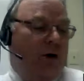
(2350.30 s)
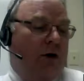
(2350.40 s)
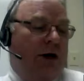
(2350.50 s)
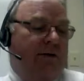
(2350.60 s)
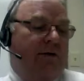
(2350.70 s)

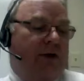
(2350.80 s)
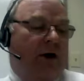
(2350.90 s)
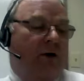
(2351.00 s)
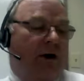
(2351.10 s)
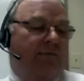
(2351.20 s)
in the
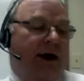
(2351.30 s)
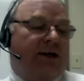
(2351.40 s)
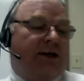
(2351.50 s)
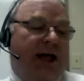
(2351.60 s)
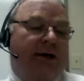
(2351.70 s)
world, even
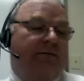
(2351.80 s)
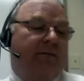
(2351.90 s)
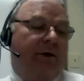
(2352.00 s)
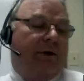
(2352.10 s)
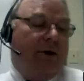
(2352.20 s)
though it may
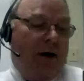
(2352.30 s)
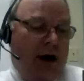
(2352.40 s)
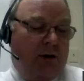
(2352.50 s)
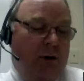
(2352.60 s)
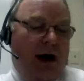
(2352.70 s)
seem
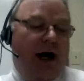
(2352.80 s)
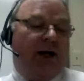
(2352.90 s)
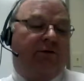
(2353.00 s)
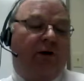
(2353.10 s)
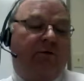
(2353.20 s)

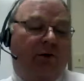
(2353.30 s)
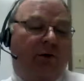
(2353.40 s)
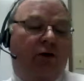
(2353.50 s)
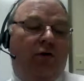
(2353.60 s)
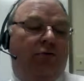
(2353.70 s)
otherwise
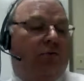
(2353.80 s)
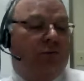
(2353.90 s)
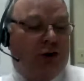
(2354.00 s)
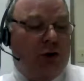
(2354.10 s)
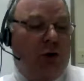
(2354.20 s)
for a
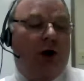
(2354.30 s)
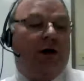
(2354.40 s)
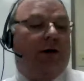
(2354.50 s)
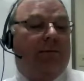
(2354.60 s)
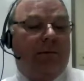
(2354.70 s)
few
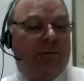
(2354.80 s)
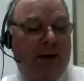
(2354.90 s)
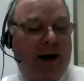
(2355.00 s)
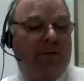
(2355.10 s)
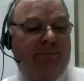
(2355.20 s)
short
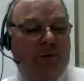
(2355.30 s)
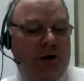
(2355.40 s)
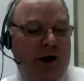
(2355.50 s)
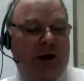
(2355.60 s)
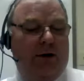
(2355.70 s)
but
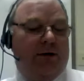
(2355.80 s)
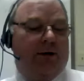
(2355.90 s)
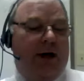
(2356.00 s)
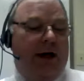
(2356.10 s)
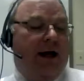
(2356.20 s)
painful
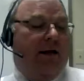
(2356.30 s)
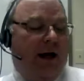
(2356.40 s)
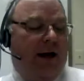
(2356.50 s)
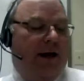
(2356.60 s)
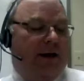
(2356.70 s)
years.
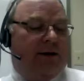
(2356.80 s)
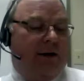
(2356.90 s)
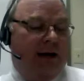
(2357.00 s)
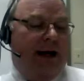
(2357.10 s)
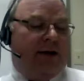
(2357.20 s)
That
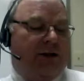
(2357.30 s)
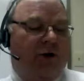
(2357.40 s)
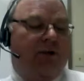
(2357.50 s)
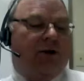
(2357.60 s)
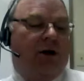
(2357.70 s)
is the
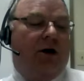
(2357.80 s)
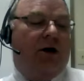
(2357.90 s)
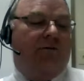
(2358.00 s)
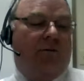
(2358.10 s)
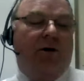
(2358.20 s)
lesson we
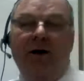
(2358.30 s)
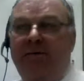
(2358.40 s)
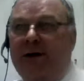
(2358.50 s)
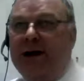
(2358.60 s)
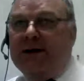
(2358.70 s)
must learn
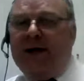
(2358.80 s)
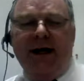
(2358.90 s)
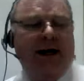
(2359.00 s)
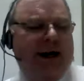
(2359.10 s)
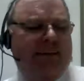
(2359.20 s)
from
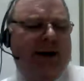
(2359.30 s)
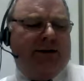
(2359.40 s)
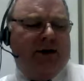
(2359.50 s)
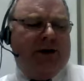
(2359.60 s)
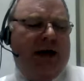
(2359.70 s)
Epiphanes.
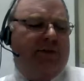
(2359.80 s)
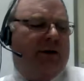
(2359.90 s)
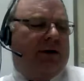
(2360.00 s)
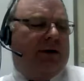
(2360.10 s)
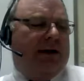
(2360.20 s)
He makes a
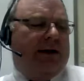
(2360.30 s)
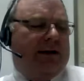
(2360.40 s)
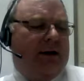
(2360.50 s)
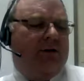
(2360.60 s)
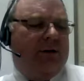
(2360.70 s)
statement
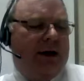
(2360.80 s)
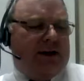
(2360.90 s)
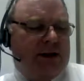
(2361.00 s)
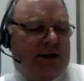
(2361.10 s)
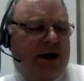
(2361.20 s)
that I don't
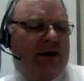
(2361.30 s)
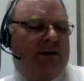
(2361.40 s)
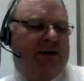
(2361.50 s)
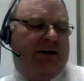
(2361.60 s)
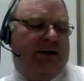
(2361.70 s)

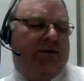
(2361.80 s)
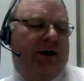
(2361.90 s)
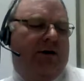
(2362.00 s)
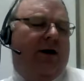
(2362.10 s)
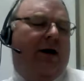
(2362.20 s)
necessarily
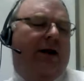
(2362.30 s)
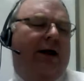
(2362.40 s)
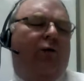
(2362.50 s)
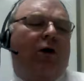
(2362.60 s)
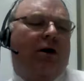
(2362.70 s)
agree, or
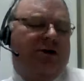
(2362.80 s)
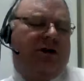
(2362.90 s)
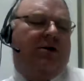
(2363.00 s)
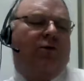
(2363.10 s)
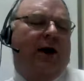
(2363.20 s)
he
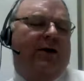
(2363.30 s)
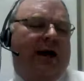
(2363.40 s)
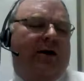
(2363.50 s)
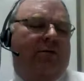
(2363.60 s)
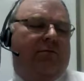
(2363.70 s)
words it in a
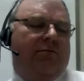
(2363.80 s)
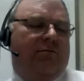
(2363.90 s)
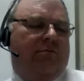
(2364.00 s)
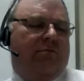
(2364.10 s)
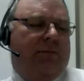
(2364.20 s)
way that I don't
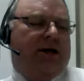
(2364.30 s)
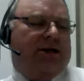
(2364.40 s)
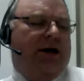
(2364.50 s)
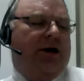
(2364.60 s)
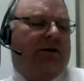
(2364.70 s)

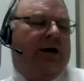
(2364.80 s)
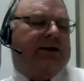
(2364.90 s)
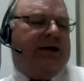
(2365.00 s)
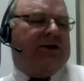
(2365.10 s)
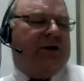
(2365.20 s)
necessarily agree. He
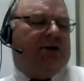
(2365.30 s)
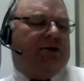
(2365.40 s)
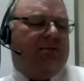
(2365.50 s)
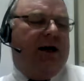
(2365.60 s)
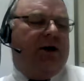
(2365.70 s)
says,
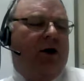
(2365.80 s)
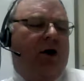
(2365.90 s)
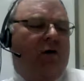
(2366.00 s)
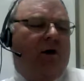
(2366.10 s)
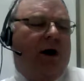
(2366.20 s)
such men
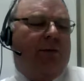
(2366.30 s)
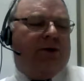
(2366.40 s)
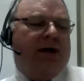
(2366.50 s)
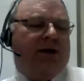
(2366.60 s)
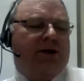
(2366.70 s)

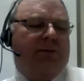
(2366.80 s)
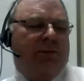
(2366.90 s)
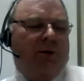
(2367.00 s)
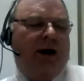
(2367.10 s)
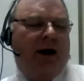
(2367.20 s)
represent
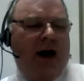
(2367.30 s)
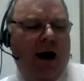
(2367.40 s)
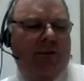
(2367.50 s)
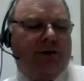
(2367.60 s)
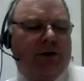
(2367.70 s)
temporary
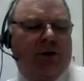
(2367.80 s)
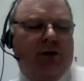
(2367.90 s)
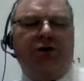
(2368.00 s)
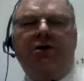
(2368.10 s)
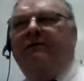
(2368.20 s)

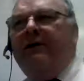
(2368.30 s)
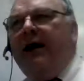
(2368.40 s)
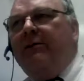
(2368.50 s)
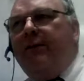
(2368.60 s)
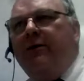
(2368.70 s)
obstacles to
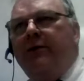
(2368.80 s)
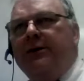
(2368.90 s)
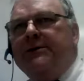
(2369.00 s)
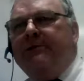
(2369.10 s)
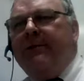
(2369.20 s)
divine
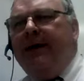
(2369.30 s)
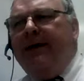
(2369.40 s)
purpose.